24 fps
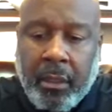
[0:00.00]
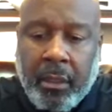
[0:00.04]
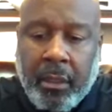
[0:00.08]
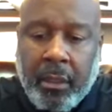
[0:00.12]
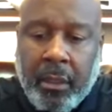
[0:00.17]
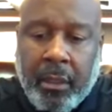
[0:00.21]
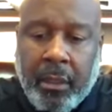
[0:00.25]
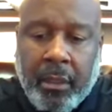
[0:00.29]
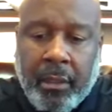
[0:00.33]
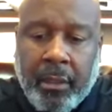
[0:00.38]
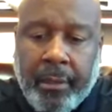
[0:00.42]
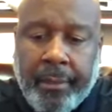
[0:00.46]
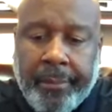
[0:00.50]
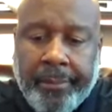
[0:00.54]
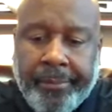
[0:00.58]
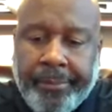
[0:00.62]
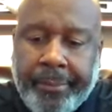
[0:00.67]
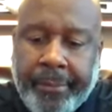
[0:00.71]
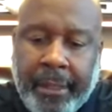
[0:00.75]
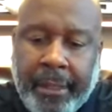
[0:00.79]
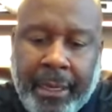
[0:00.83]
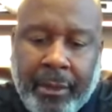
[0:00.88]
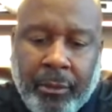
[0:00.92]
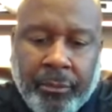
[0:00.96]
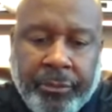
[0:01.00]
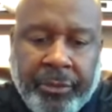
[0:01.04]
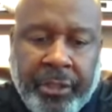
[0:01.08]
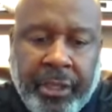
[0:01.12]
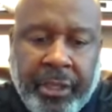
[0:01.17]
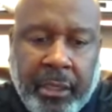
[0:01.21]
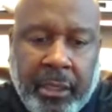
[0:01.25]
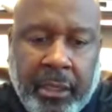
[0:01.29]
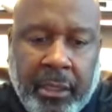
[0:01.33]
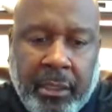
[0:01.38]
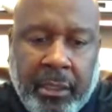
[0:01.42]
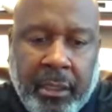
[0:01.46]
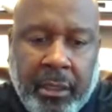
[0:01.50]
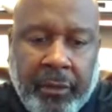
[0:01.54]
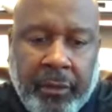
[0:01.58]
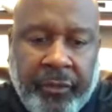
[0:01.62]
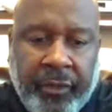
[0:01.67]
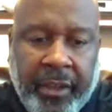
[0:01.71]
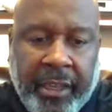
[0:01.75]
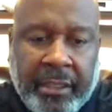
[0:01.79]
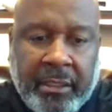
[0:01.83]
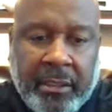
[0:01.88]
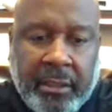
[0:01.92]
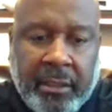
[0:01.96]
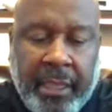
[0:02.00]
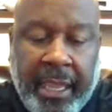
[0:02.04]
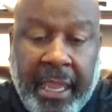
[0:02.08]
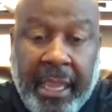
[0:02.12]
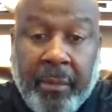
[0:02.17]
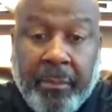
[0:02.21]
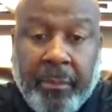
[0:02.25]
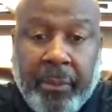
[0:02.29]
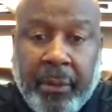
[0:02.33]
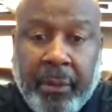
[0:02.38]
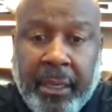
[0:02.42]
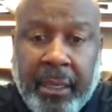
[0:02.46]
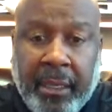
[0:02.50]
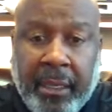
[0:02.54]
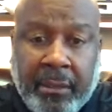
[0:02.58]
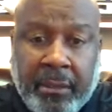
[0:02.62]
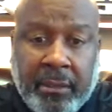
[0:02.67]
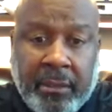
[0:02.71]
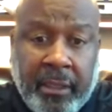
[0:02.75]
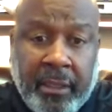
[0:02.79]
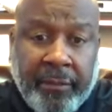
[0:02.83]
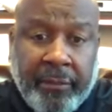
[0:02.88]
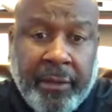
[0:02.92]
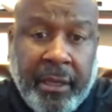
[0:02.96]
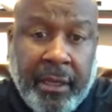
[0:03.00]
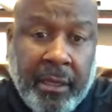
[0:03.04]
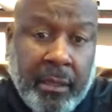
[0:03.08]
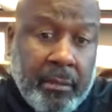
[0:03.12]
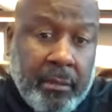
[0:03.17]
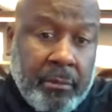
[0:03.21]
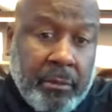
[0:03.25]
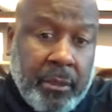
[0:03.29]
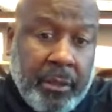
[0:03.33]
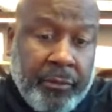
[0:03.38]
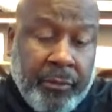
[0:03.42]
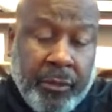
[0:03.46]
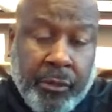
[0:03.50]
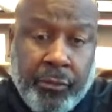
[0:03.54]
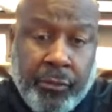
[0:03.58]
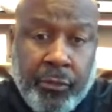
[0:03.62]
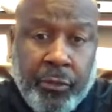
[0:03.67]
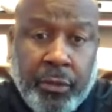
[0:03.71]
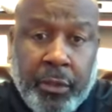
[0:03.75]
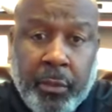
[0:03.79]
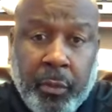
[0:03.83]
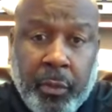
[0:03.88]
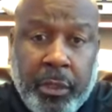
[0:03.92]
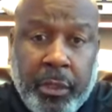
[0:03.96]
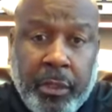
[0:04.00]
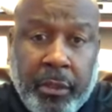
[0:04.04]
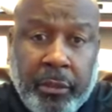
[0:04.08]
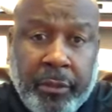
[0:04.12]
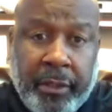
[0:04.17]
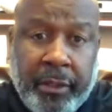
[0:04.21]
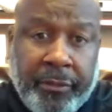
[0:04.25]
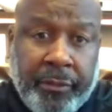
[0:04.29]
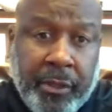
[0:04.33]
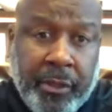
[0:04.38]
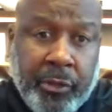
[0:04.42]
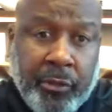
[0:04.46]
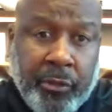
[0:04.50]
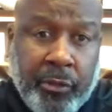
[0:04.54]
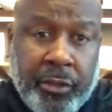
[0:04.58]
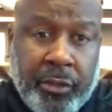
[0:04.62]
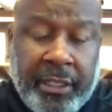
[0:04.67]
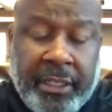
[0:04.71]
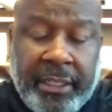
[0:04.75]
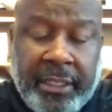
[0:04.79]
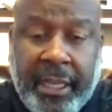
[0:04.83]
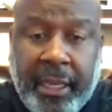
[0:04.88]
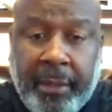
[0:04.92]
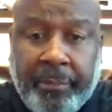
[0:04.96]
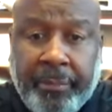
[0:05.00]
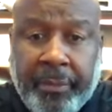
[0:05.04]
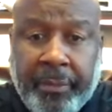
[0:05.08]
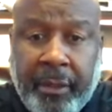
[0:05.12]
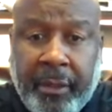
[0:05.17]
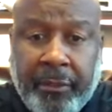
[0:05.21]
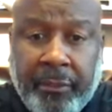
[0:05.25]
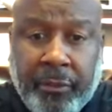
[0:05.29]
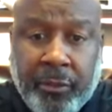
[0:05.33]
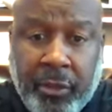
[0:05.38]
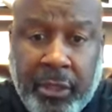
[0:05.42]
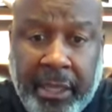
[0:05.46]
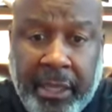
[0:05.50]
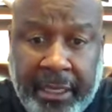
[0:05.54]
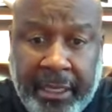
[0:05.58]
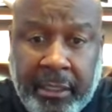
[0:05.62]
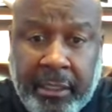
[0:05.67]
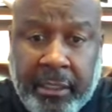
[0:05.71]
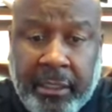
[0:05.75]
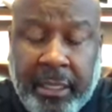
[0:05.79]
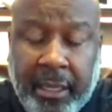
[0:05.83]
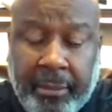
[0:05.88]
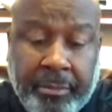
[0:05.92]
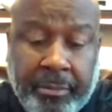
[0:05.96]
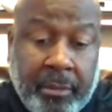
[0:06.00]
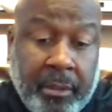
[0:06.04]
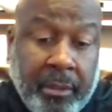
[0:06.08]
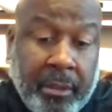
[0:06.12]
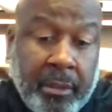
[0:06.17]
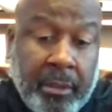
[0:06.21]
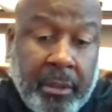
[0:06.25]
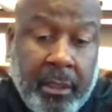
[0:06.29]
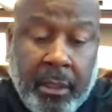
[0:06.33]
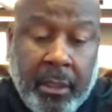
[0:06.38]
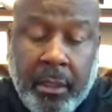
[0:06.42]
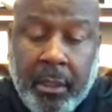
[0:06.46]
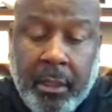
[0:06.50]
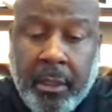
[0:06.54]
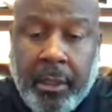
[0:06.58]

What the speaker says: I don't think it affects game plan because they've recruited well, they've recruited depth, they've created depth, and